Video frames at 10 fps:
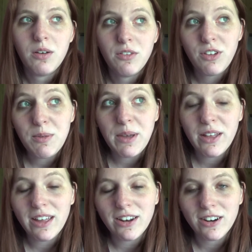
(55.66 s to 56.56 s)

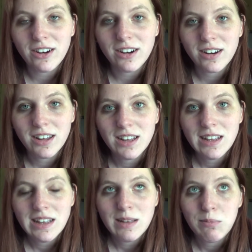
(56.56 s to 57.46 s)
female in her
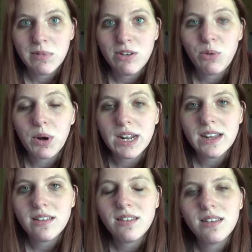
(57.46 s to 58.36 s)

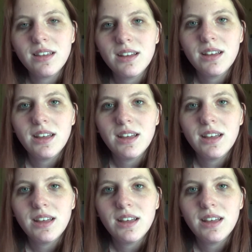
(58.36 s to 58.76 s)
mid-20s